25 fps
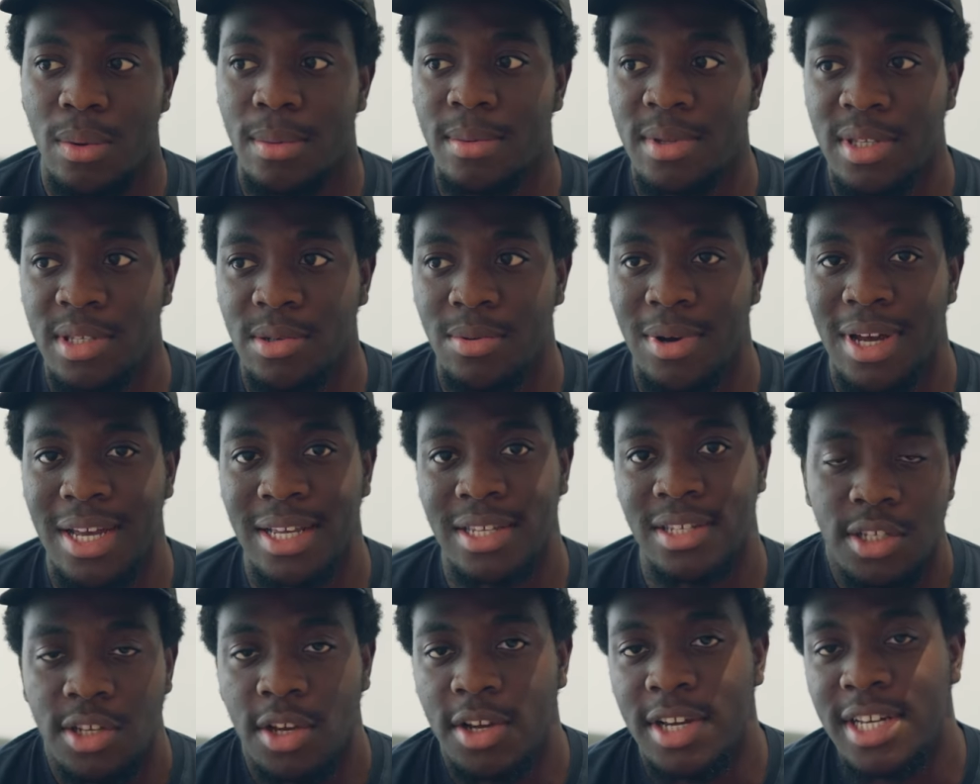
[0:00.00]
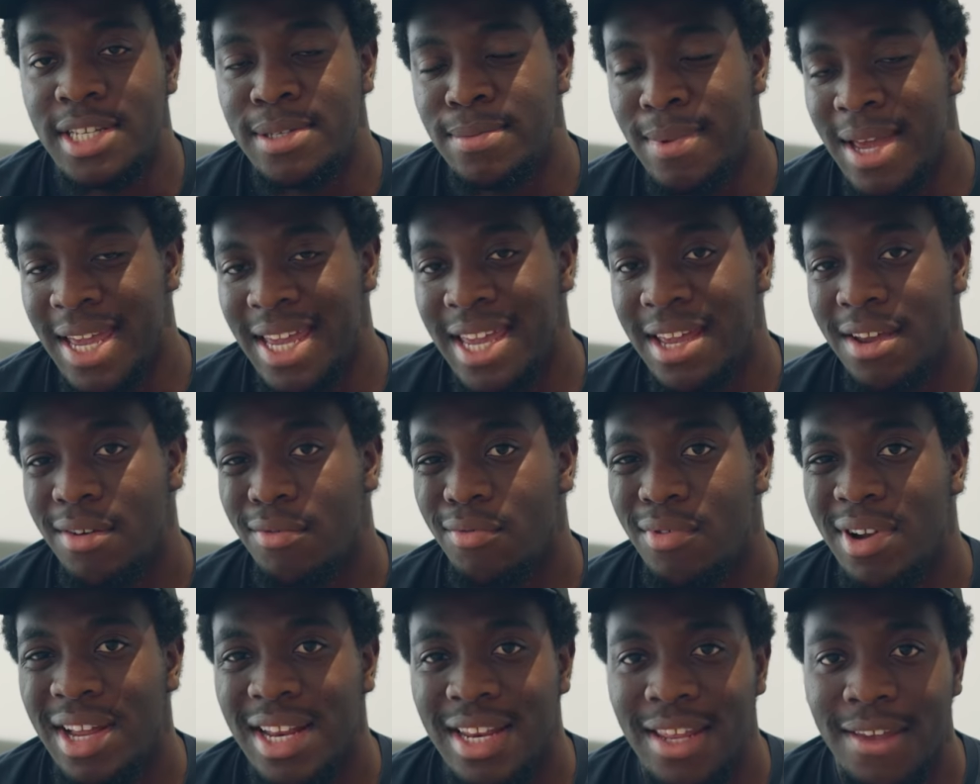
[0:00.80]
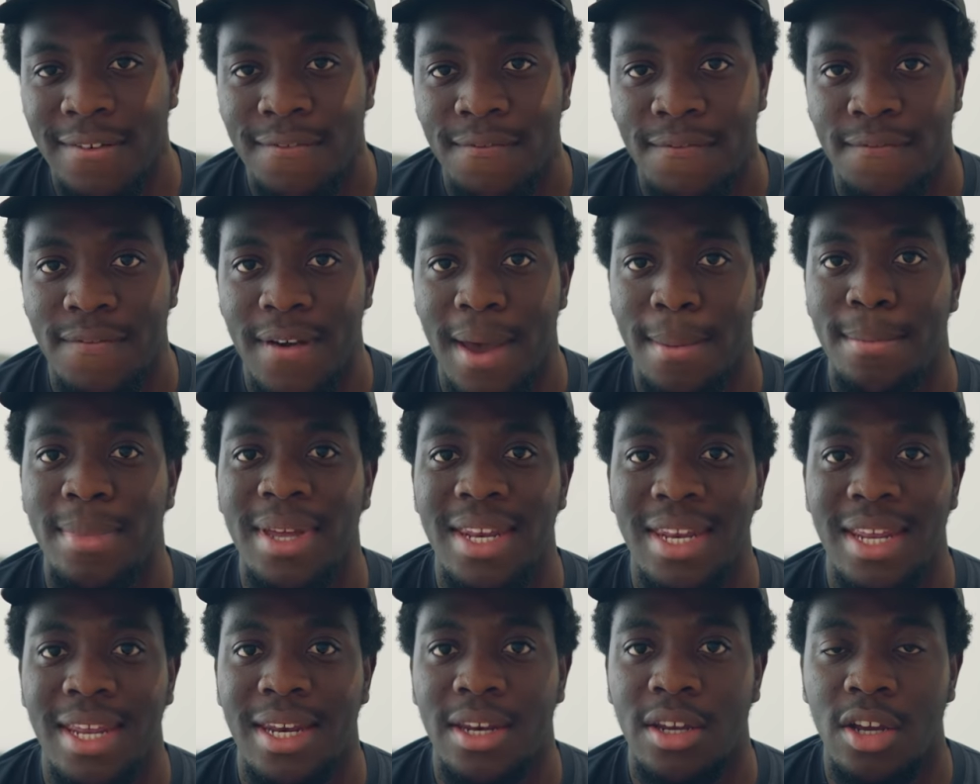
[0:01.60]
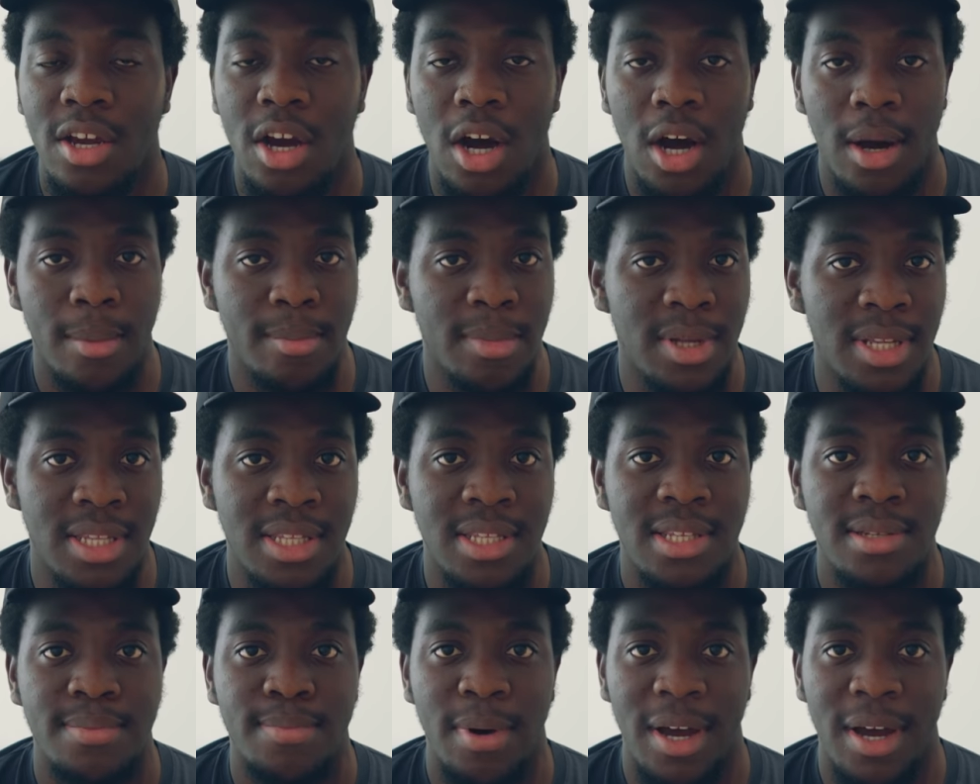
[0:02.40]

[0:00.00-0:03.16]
women's wear. So he's making really feminine garments,